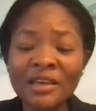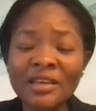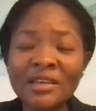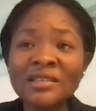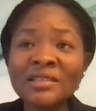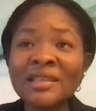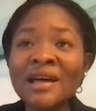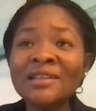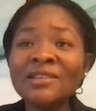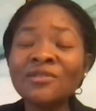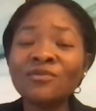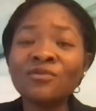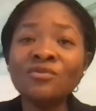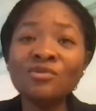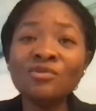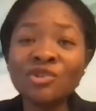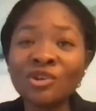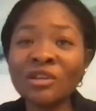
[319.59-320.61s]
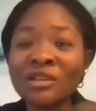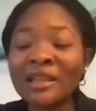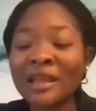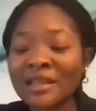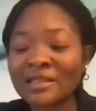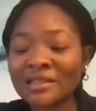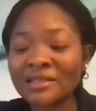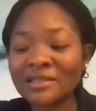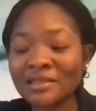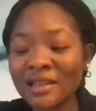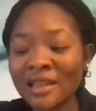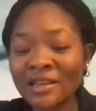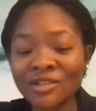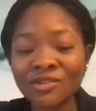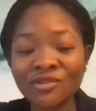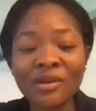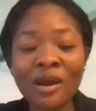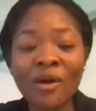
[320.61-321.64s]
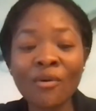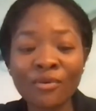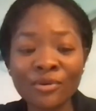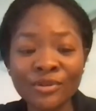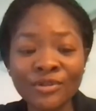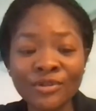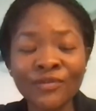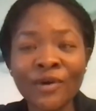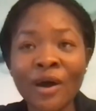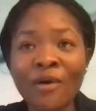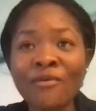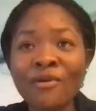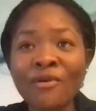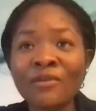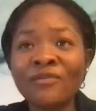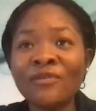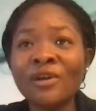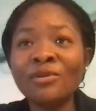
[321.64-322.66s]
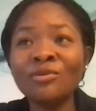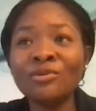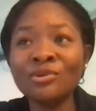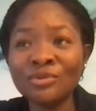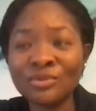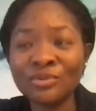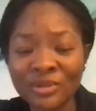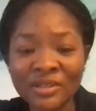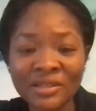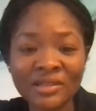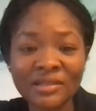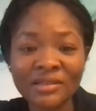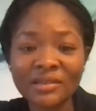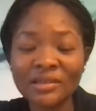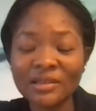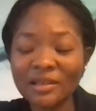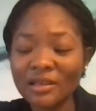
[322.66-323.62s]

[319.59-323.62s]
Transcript: Is that the future that Nigeria wants for our fellow youths?